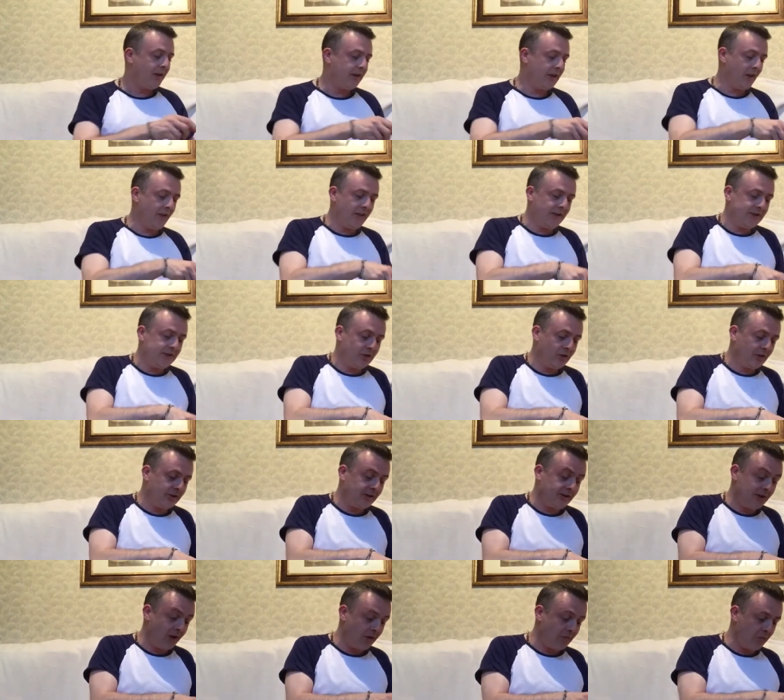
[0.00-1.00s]
The others took
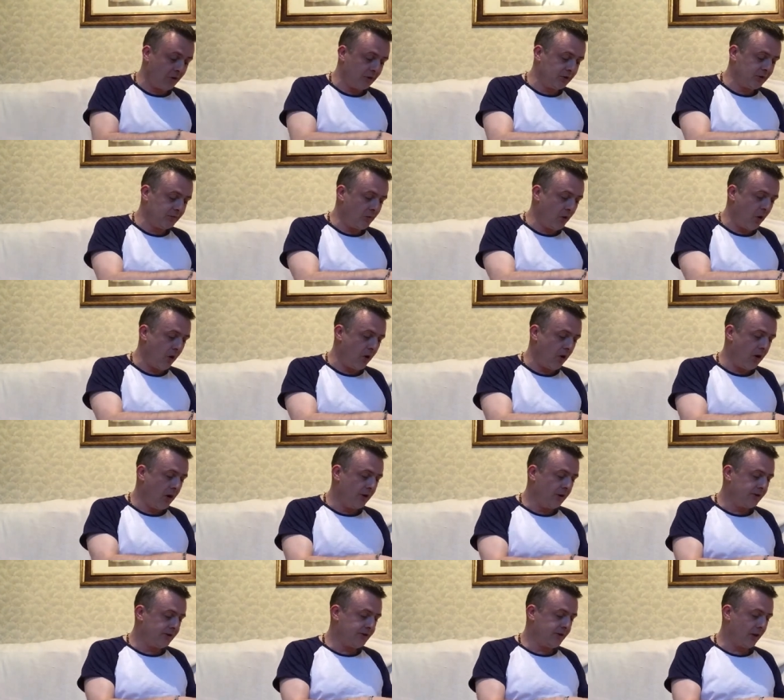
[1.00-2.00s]
so much more.
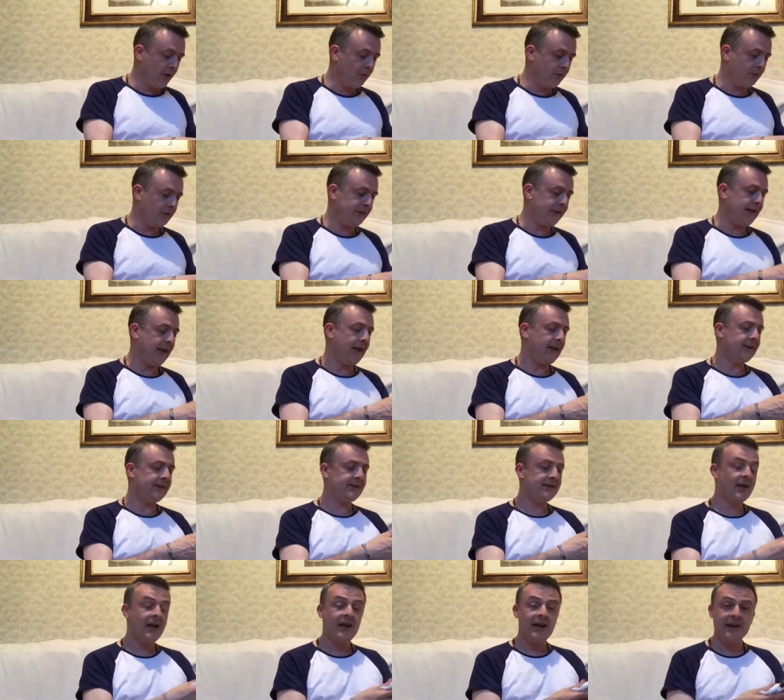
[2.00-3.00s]
So
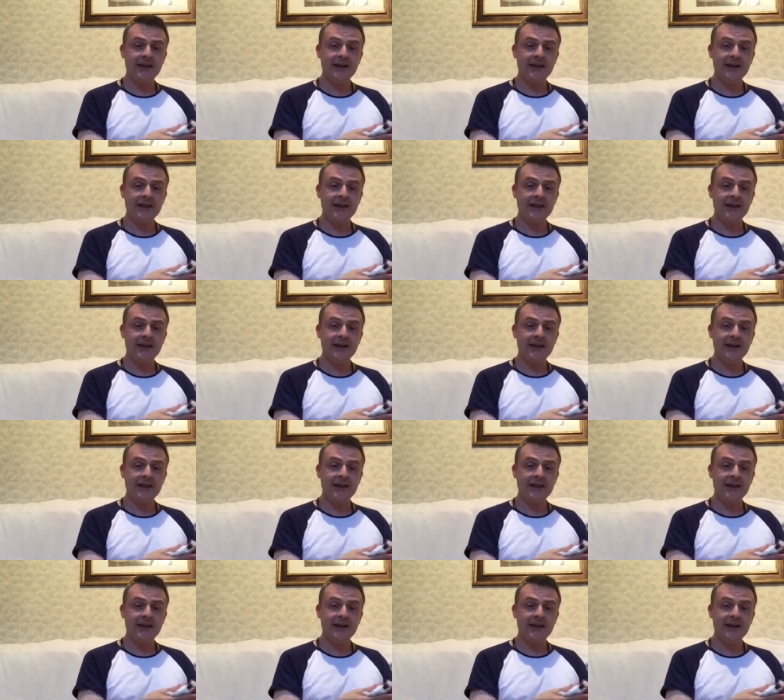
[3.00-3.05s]
yes,